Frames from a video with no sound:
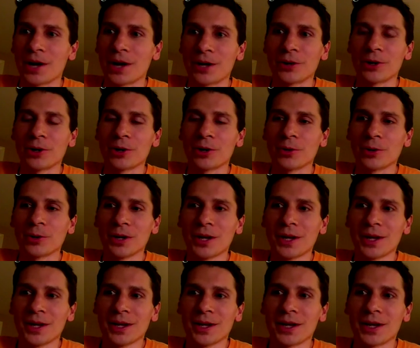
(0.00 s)
don't know
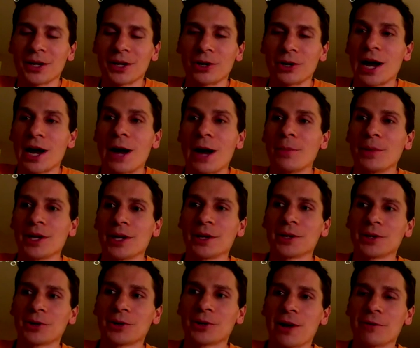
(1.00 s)
how
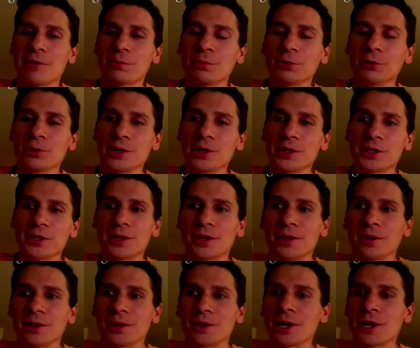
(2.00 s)
many craft breweries
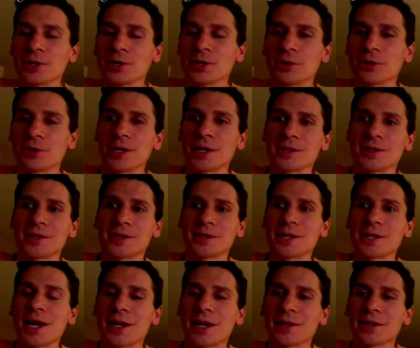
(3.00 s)
the country can
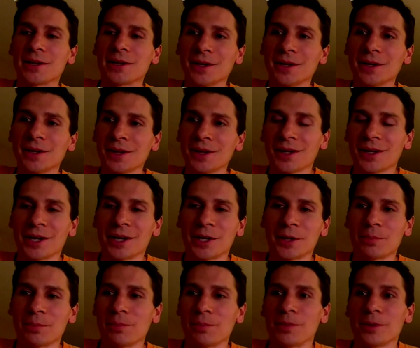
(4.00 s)
sustain,
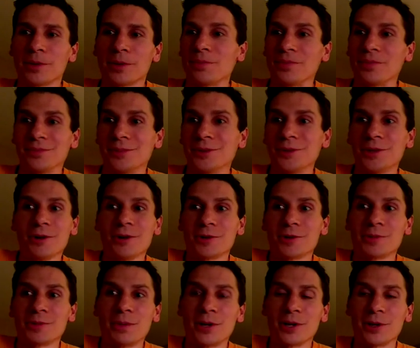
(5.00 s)
but who
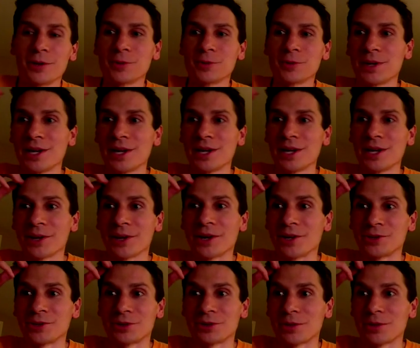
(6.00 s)
knows? Maybe it goes beyond the
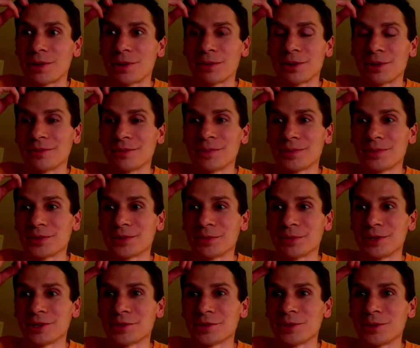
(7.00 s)
country. Maybe some
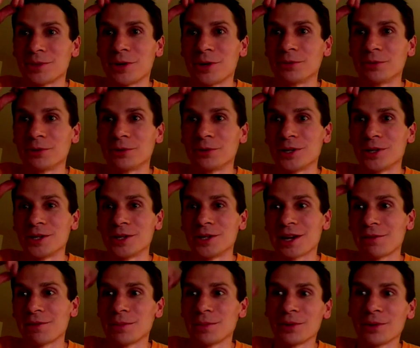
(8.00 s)
of these small breweries
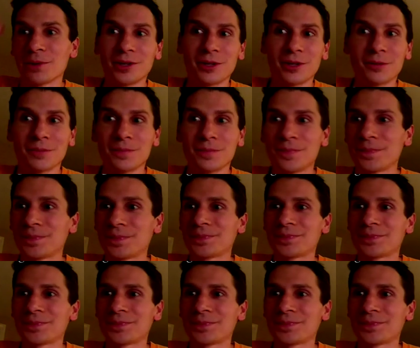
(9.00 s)
have the ability to